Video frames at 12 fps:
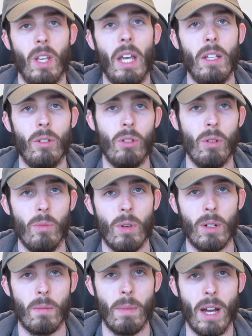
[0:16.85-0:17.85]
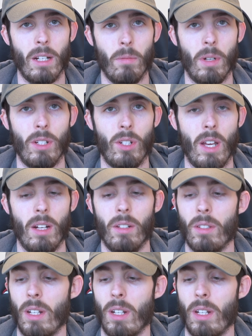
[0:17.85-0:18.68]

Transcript: Hey YouTube, welcome back to my channel.